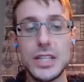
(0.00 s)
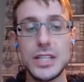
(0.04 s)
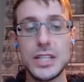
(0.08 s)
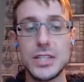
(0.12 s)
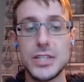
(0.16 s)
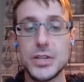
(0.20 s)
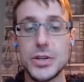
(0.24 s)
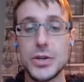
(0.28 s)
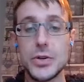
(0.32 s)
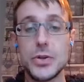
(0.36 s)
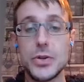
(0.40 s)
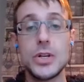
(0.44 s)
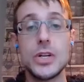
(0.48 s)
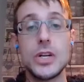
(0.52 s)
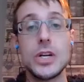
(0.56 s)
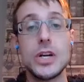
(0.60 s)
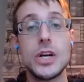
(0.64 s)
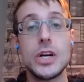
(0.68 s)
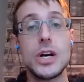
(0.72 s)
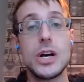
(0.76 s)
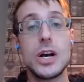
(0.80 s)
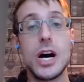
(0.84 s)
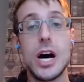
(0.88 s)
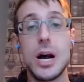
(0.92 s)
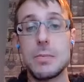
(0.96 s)
So
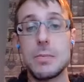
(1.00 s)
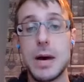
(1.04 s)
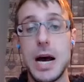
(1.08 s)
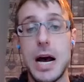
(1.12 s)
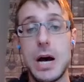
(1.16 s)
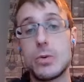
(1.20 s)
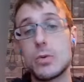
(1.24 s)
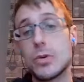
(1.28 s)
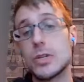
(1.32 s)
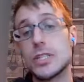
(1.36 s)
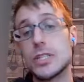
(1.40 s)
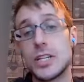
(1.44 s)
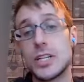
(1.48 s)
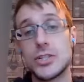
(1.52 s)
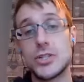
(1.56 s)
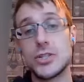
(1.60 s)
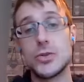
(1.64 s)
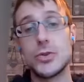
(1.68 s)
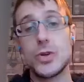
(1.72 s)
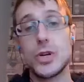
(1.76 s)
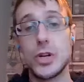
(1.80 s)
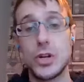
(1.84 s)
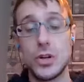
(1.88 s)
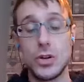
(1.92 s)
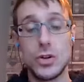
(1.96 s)
I'm Howard. I
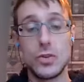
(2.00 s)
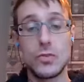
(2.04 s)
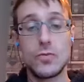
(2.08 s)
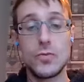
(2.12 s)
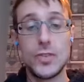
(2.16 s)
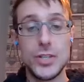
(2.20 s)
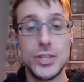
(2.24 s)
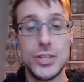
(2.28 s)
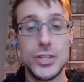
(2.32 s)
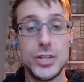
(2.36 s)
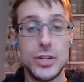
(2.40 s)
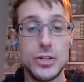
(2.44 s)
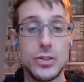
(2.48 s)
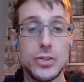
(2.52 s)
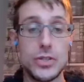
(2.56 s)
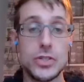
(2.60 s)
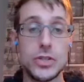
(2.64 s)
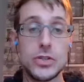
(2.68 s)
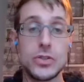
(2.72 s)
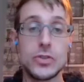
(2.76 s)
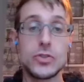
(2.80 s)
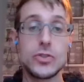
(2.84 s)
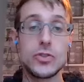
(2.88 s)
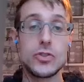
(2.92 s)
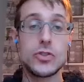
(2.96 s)
do a lot of
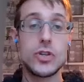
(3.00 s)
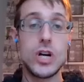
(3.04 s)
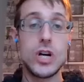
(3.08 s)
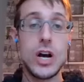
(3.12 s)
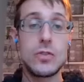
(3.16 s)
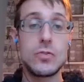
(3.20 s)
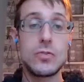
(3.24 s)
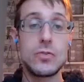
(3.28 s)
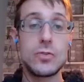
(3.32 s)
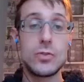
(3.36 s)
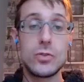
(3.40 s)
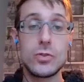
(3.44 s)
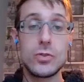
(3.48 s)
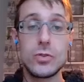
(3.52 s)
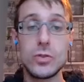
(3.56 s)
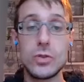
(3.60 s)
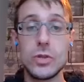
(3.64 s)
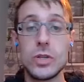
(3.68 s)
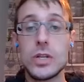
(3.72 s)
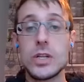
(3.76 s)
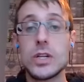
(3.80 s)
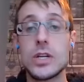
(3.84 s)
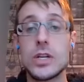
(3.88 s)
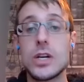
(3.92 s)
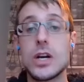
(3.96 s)
videos on
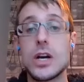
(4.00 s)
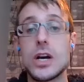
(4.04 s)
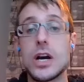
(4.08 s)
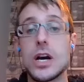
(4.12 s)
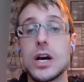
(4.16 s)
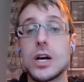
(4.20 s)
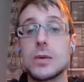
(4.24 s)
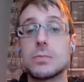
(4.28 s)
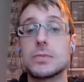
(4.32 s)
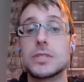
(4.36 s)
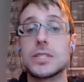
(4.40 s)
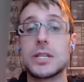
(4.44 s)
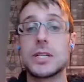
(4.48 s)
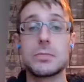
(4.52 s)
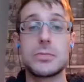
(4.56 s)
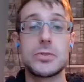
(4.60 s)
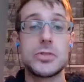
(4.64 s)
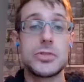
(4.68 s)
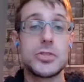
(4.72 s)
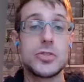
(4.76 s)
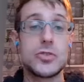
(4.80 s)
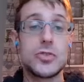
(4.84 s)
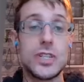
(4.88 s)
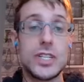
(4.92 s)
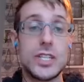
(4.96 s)
travel, some
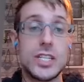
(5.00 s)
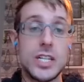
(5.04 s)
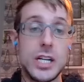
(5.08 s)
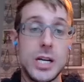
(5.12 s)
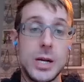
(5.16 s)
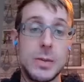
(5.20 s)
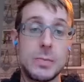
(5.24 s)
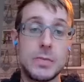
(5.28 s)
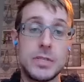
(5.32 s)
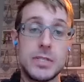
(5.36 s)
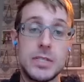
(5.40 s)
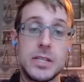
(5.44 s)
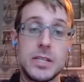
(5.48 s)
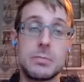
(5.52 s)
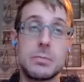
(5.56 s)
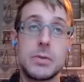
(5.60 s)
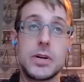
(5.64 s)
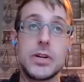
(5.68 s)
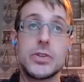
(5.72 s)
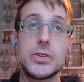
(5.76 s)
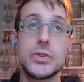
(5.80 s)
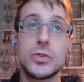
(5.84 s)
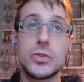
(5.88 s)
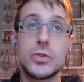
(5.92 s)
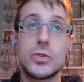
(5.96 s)
story times, like
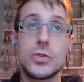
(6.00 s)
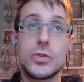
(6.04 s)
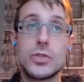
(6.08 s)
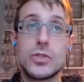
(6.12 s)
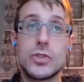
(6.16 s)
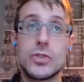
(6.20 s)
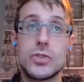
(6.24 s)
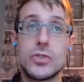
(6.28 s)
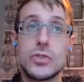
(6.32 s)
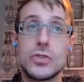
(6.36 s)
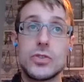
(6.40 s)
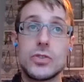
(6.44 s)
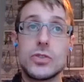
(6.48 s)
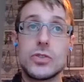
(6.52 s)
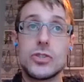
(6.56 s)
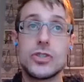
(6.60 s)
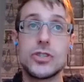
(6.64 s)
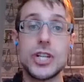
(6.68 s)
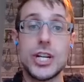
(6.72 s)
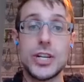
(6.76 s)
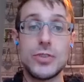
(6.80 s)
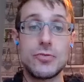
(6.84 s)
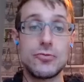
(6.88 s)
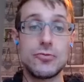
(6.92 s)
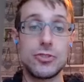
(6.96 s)
my thoughts on
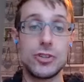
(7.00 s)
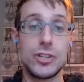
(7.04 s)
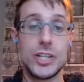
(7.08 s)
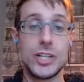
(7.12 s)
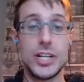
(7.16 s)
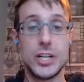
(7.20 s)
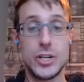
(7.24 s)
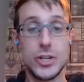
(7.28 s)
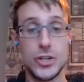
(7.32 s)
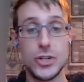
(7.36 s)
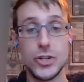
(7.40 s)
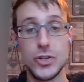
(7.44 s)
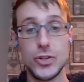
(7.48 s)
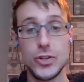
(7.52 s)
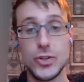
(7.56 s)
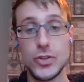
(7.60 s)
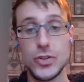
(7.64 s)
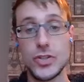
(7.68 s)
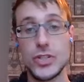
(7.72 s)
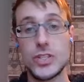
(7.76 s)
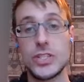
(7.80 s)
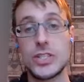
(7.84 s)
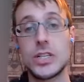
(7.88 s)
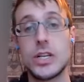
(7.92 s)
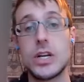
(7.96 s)
general
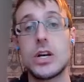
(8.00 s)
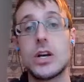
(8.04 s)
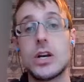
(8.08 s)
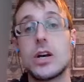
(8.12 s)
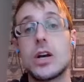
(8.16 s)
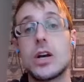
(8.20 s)
issues,